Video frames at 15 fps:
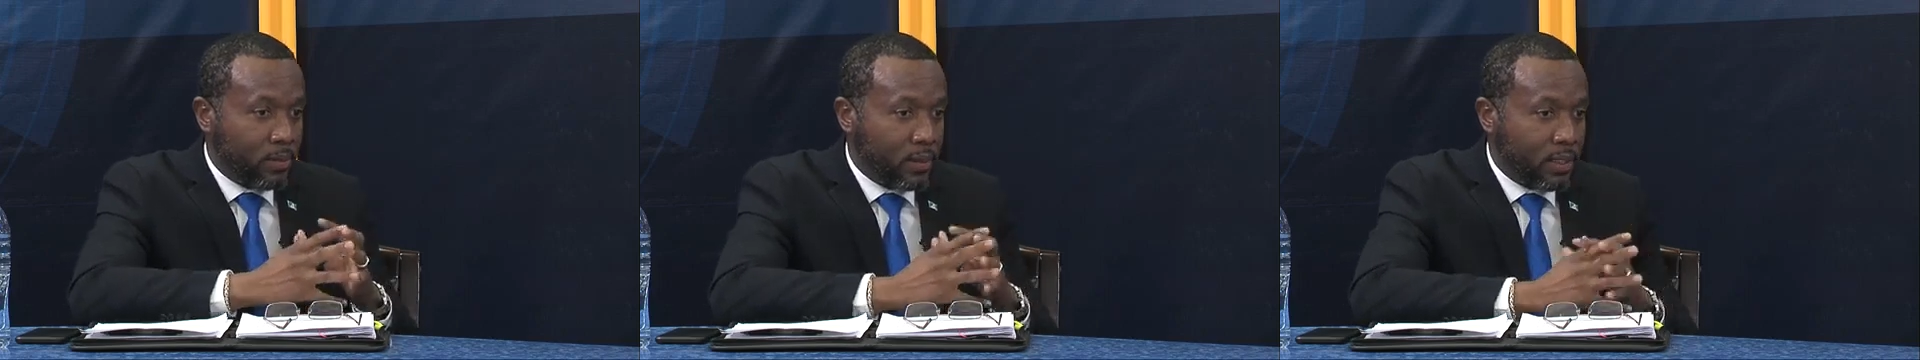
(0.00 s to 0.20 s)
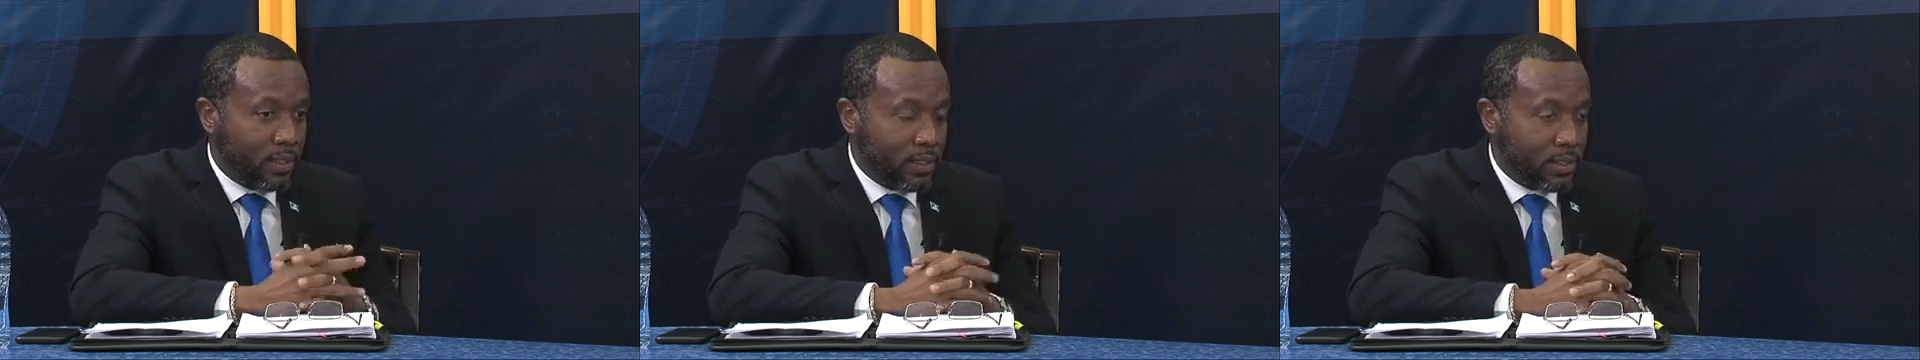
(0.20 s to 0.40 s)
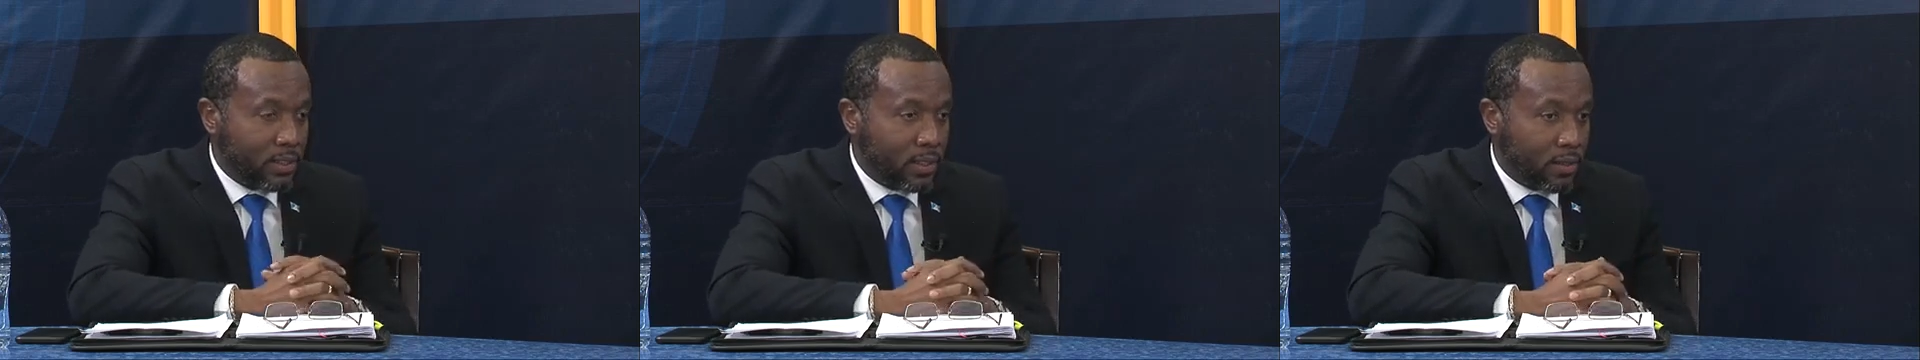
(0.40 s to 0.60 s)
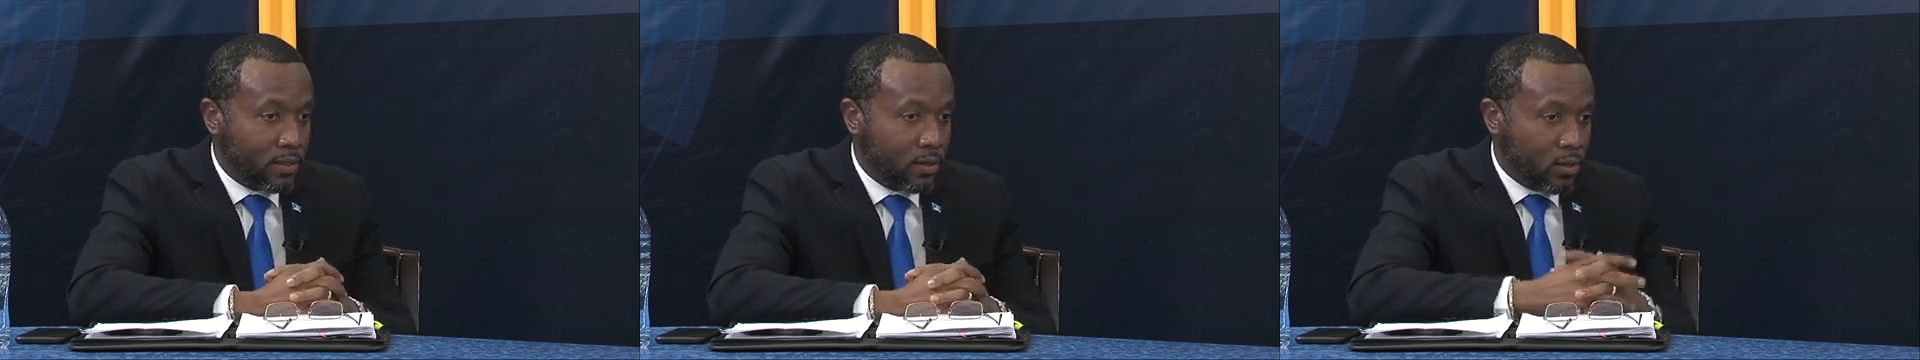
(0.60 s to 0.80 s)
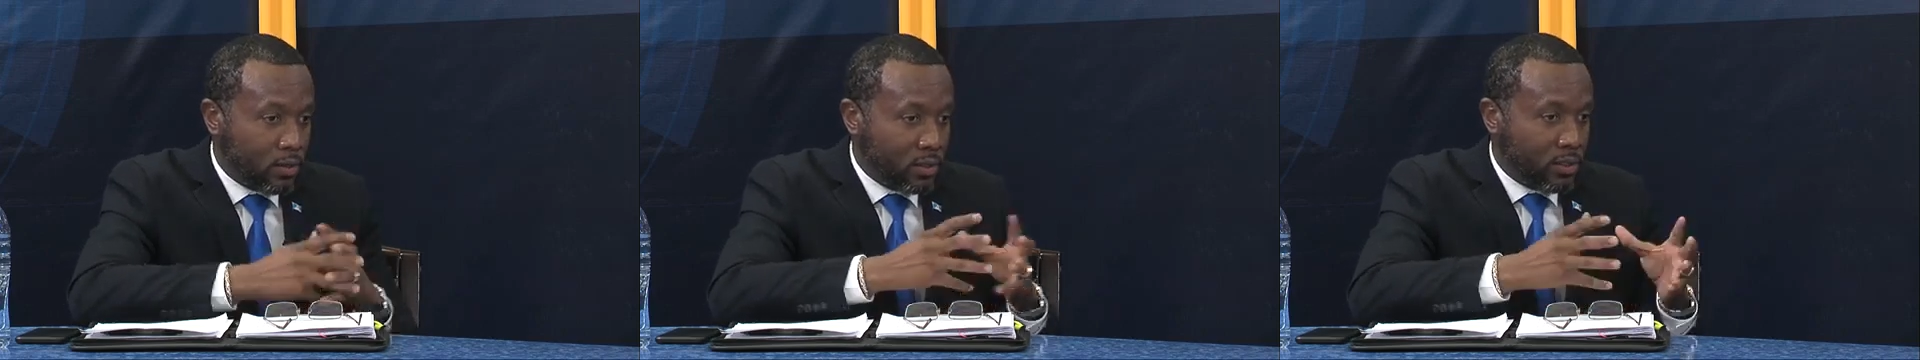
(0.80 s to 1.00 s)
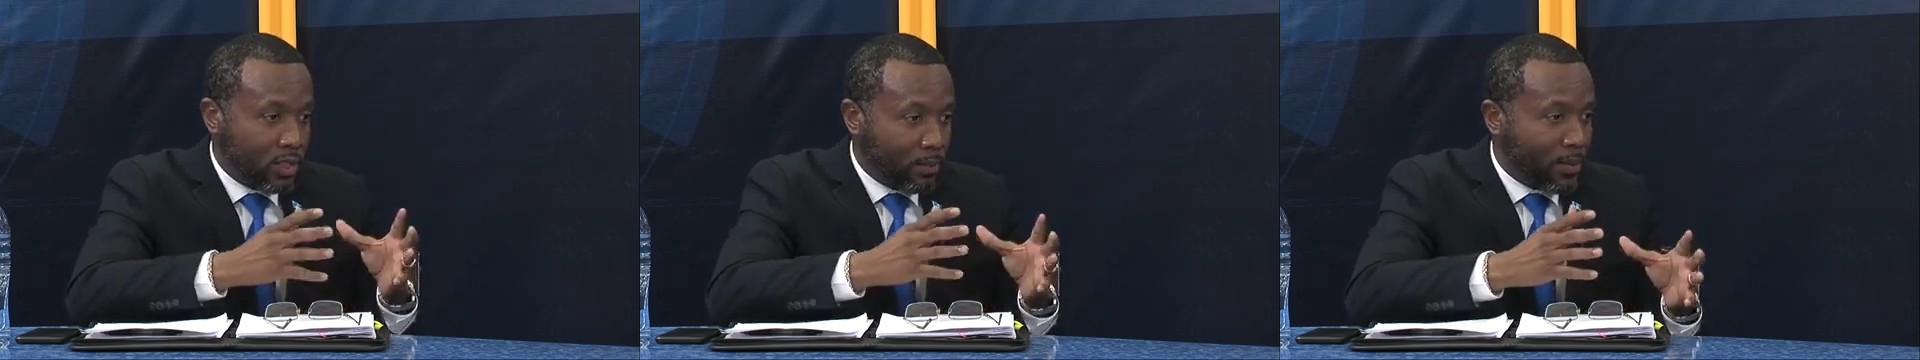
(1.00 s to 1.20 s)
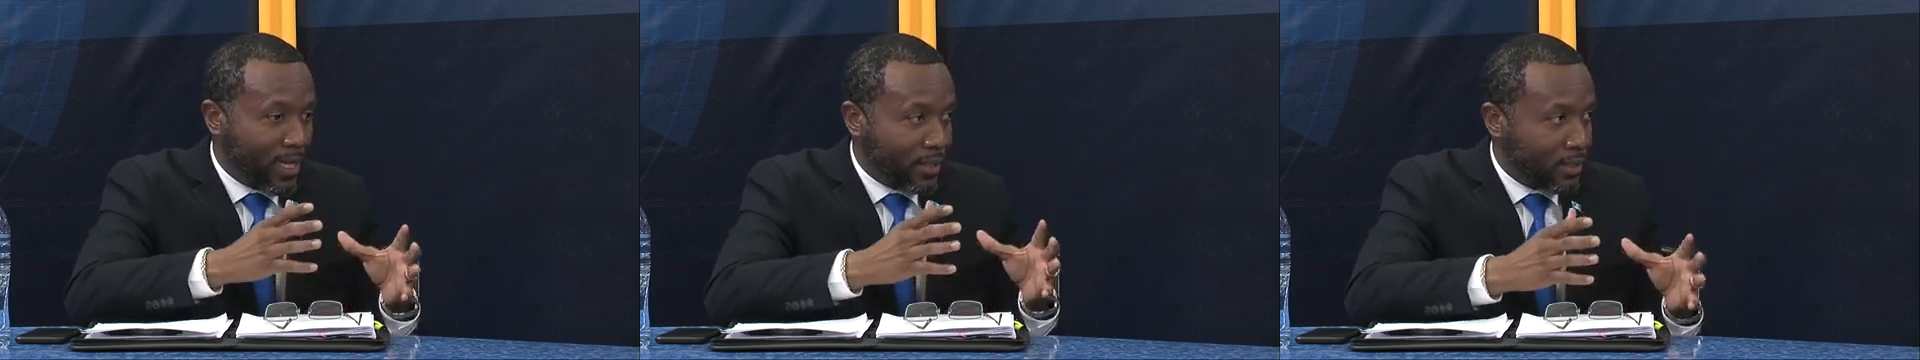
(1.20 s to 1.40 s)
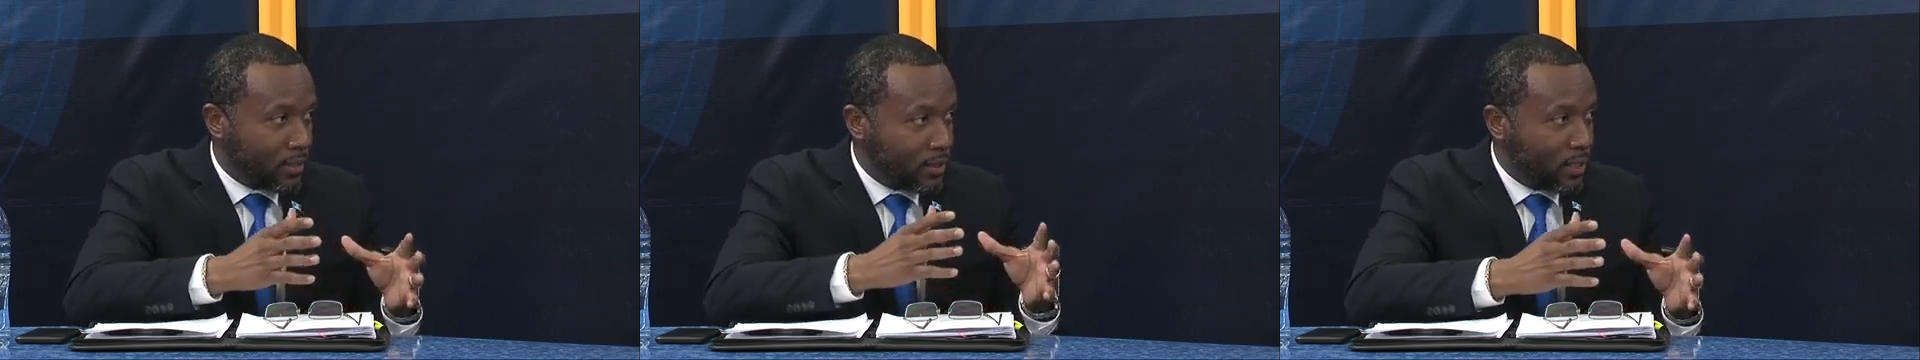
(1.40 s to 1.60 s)
initial concept
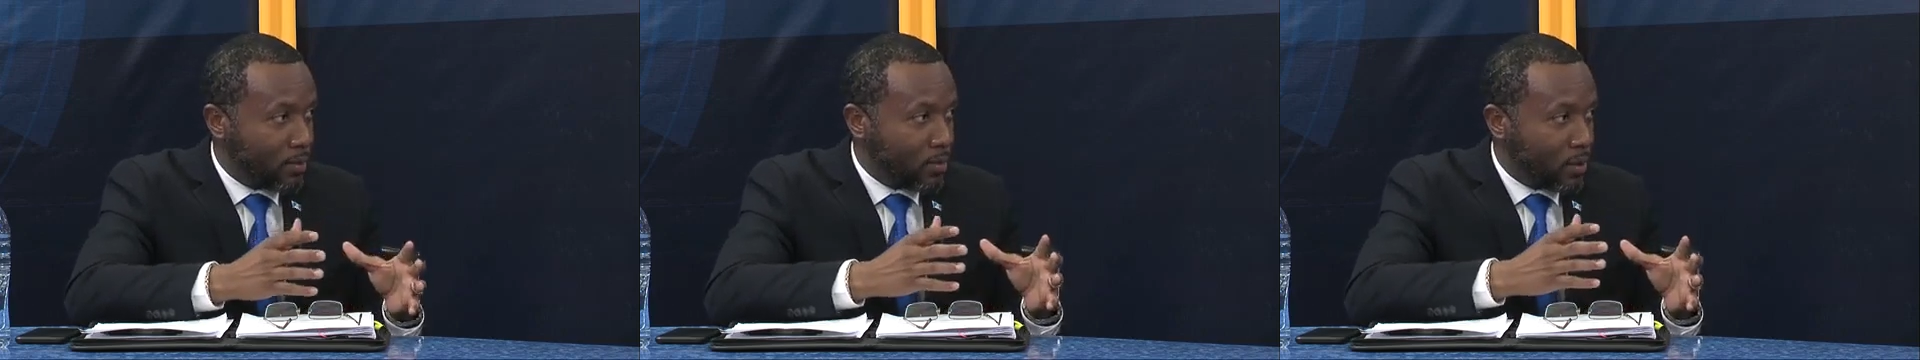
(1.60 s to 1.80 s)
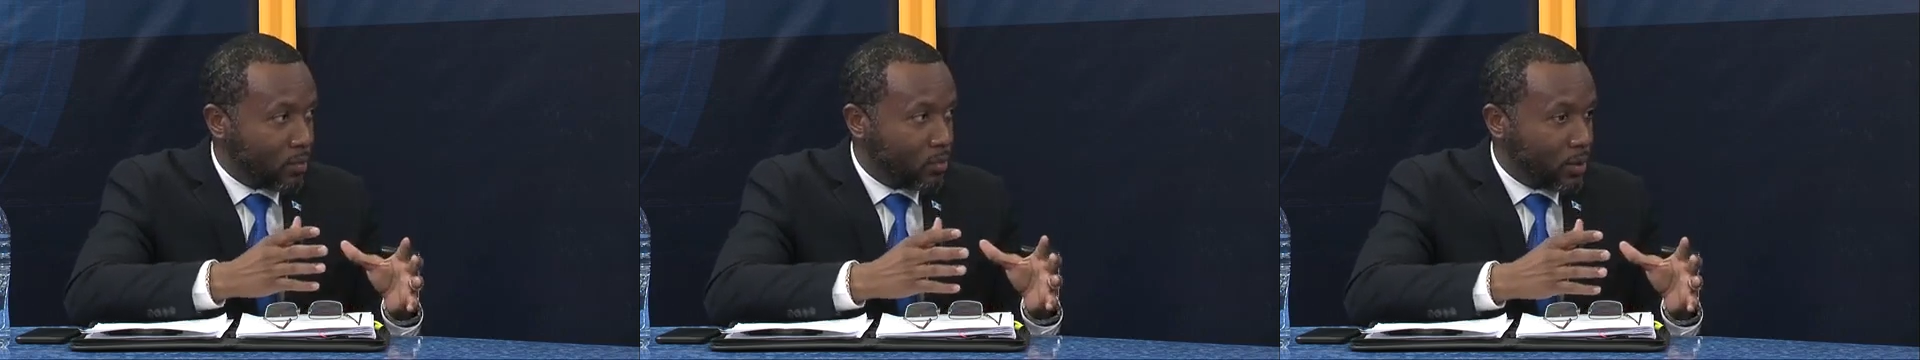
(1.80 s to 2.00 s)
at the table,